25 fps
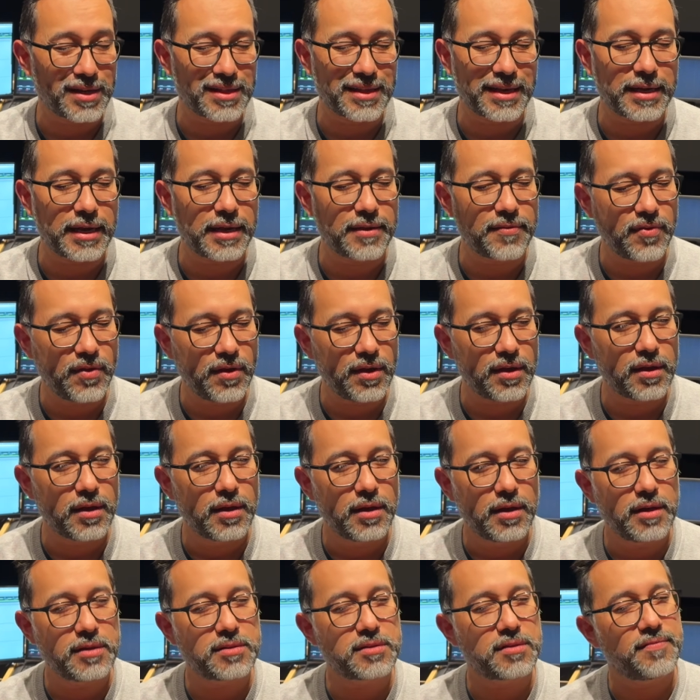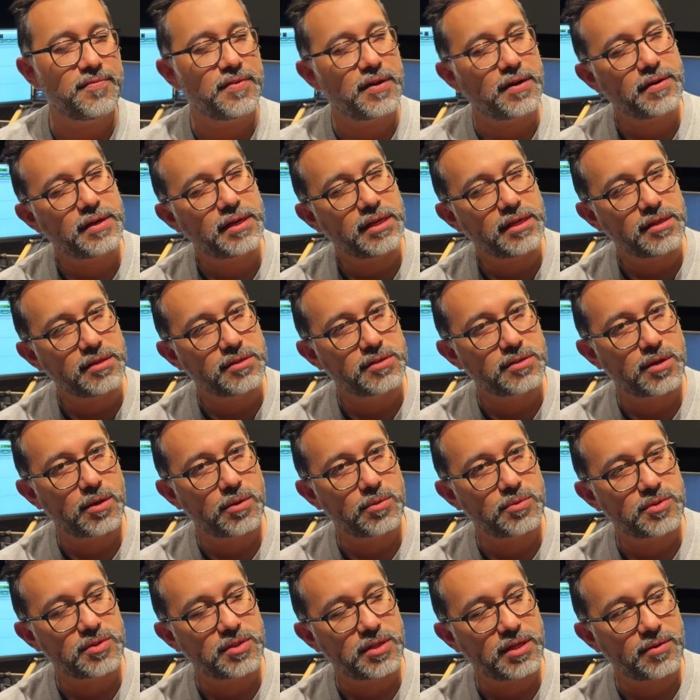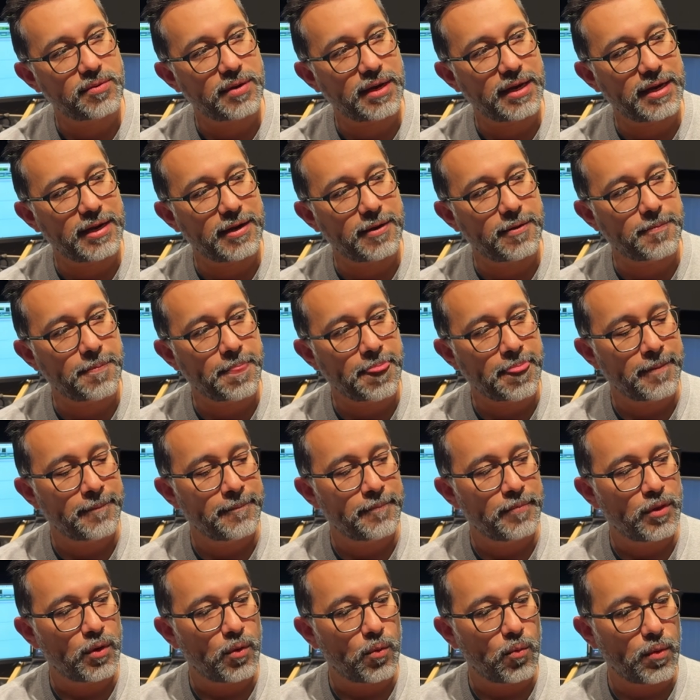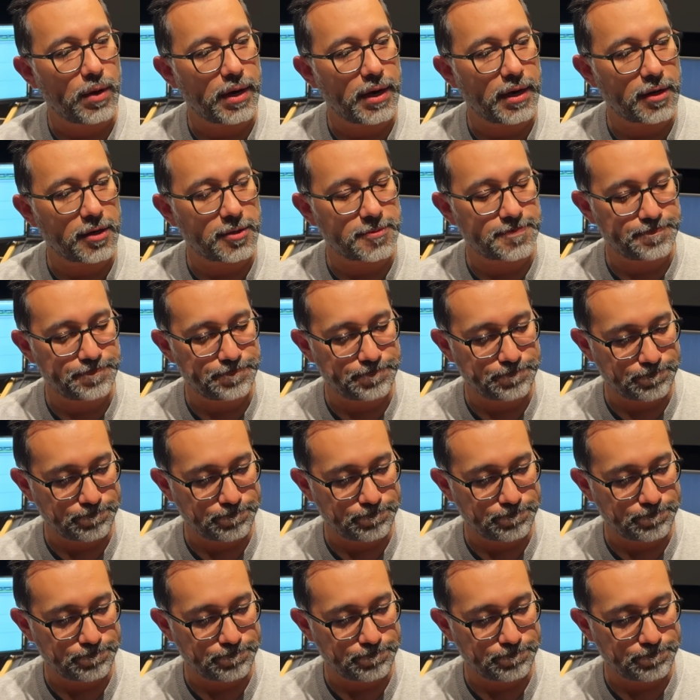like I think it's a very East Coast thing right now, where